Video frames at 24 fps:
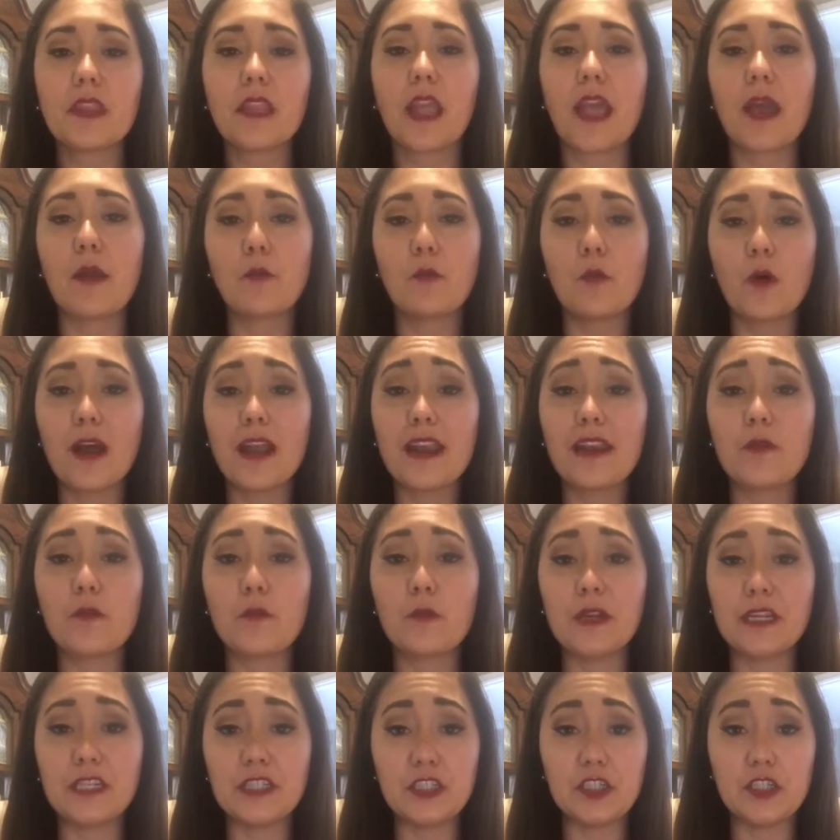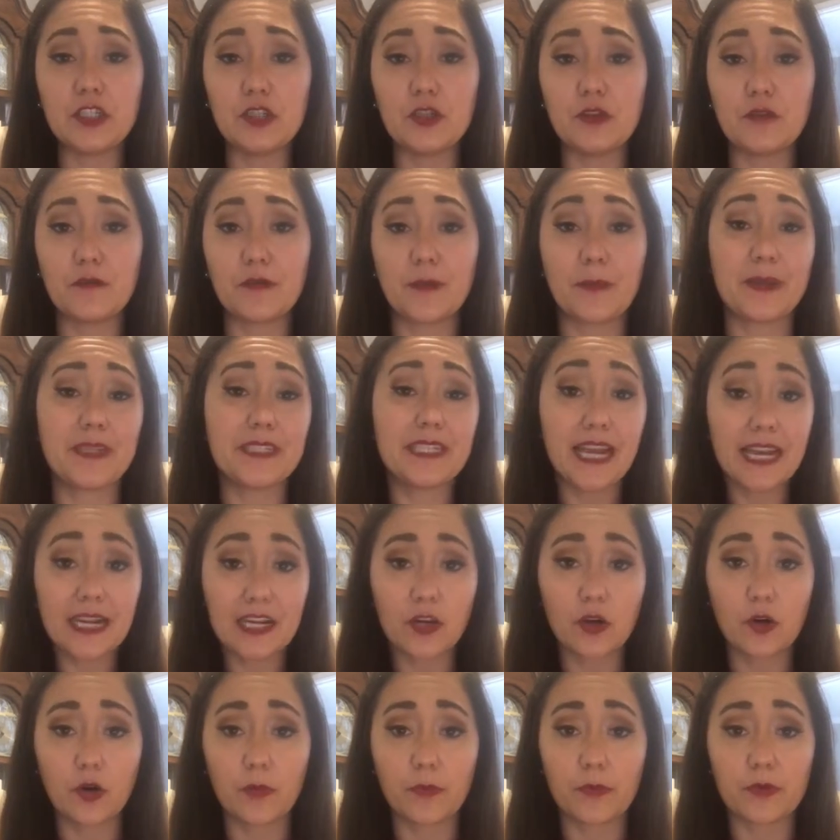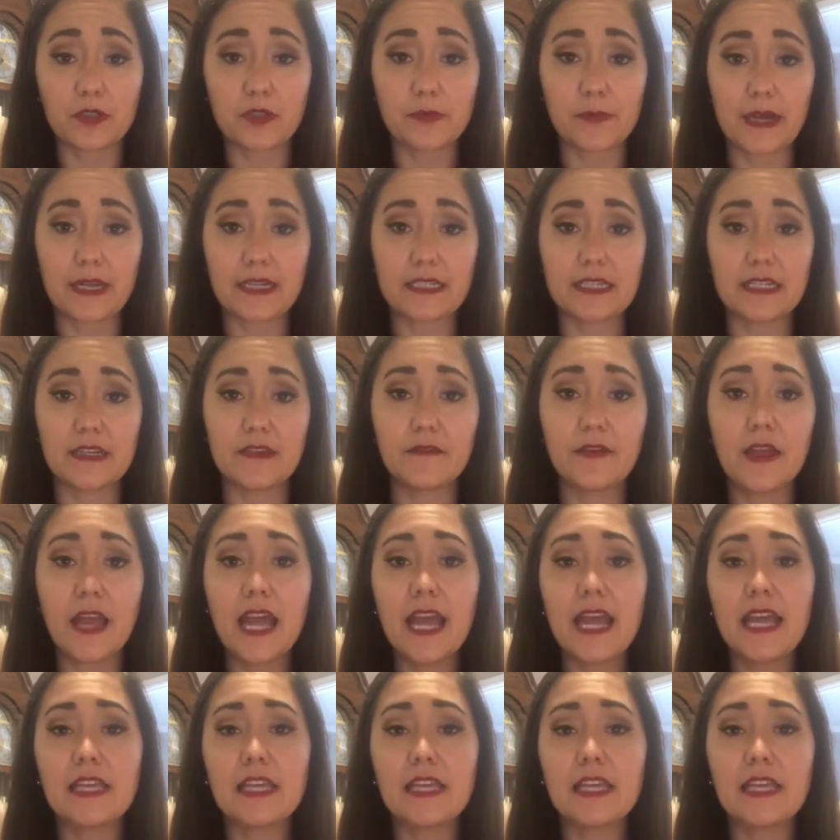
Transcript: And what we do from a technical perspective